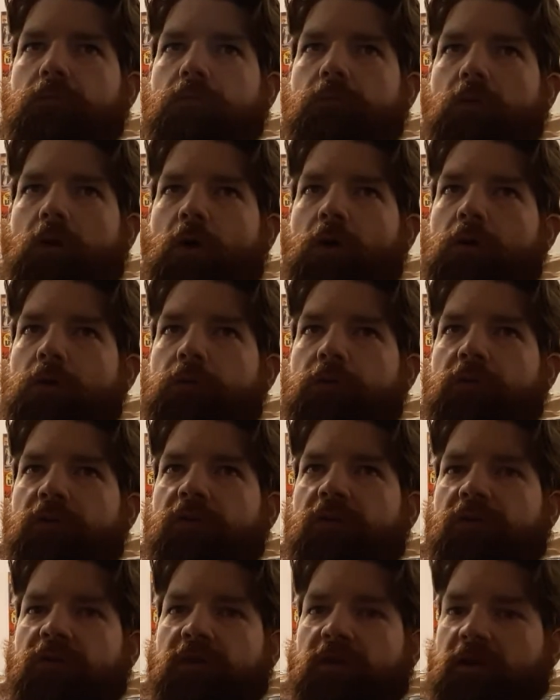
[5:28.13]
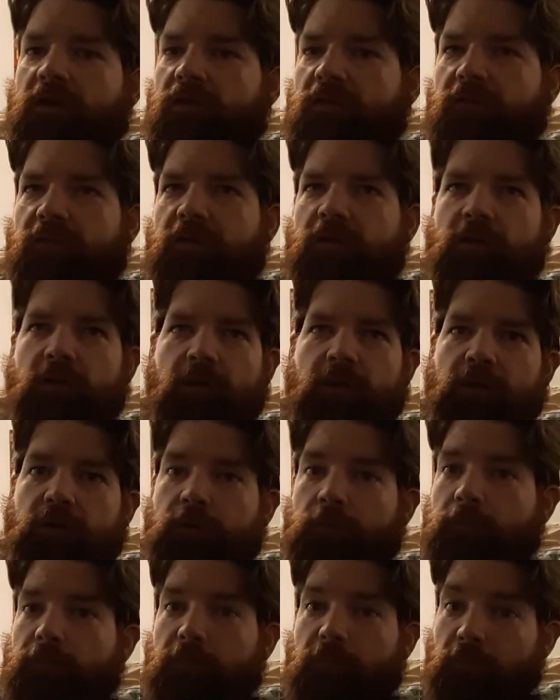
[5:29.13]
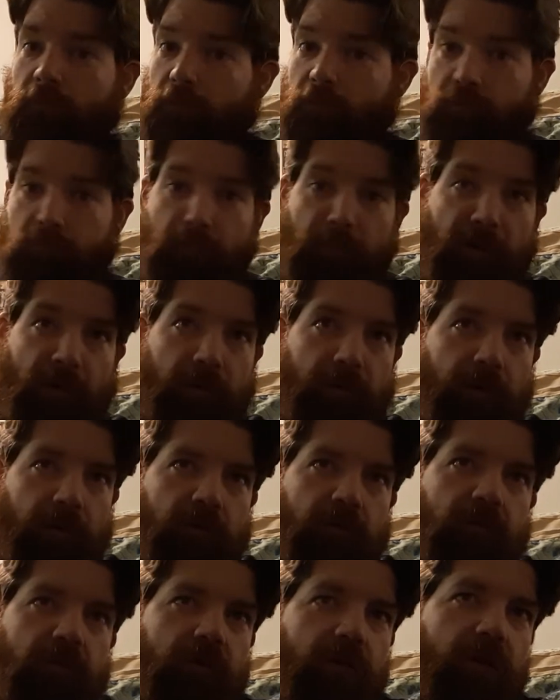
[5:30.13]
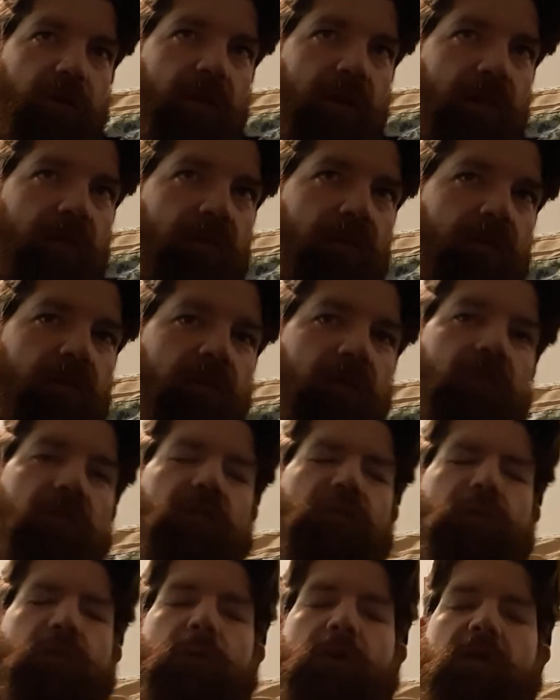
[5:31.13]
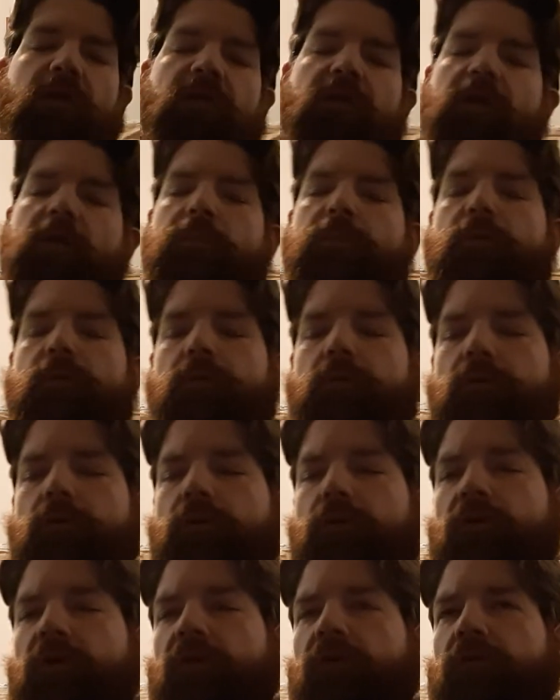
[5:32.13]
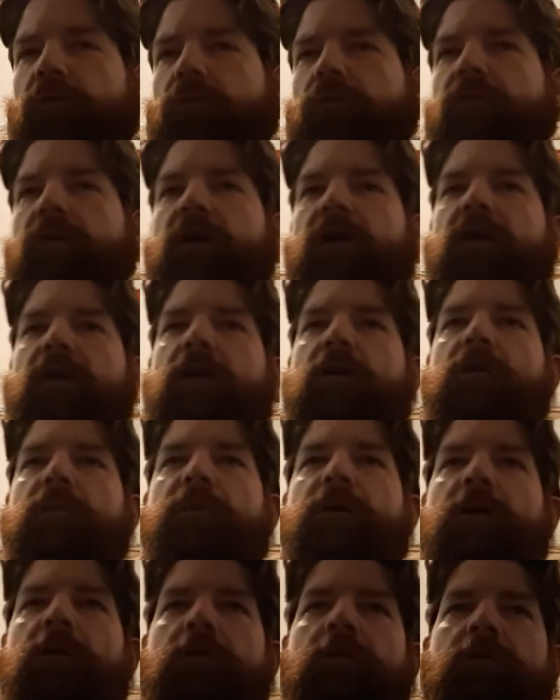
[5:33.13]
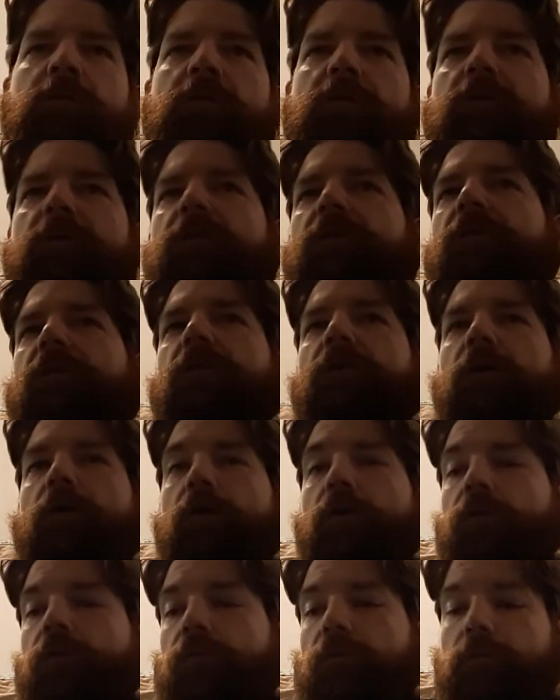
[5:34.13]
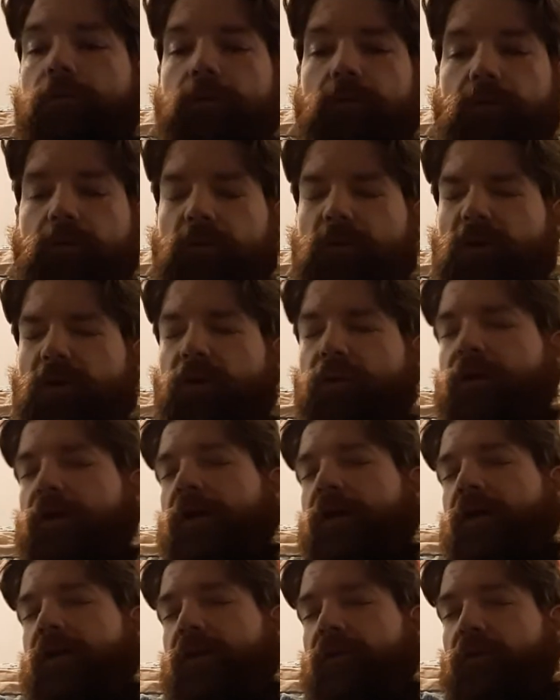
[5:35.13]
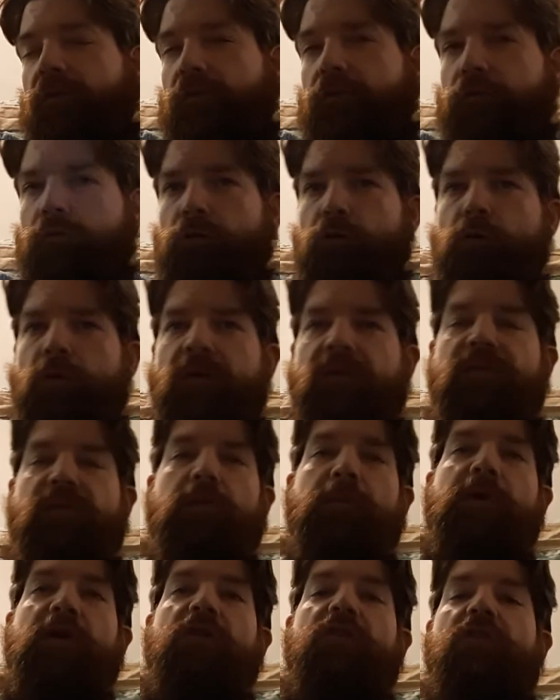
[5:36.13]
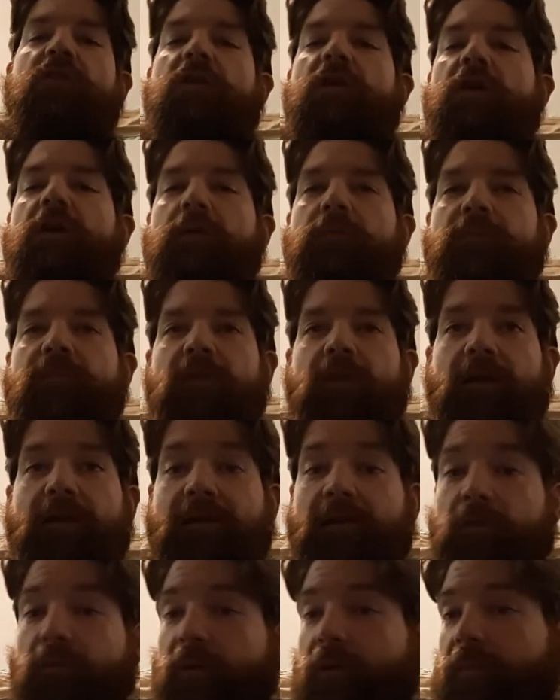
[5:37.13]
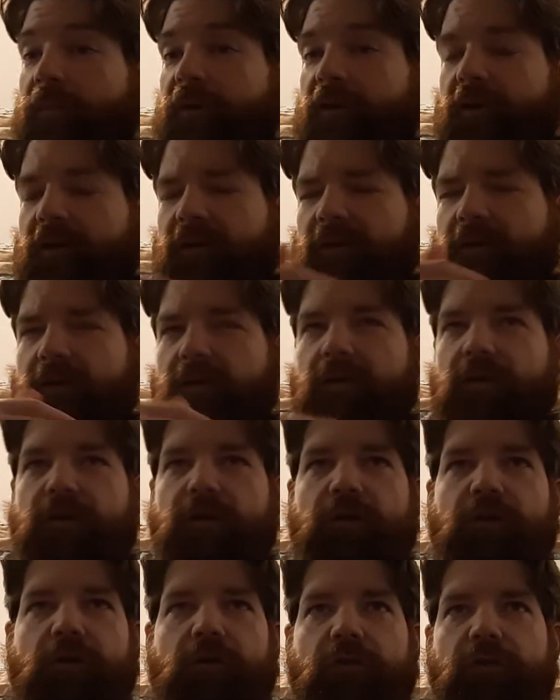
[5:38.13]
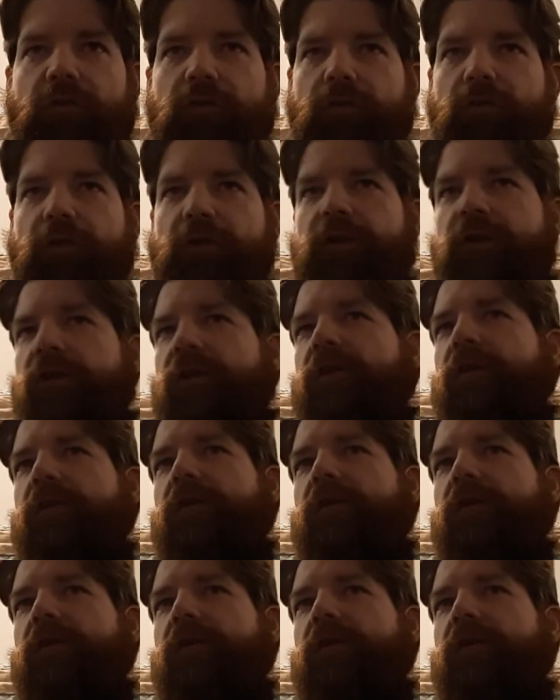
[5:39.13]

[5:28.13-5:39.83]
oh, this isn't necessarily her first marriage. That's just one example. You get to find out about, oh, okay, there's new information that comes to light. That's what I mean. So like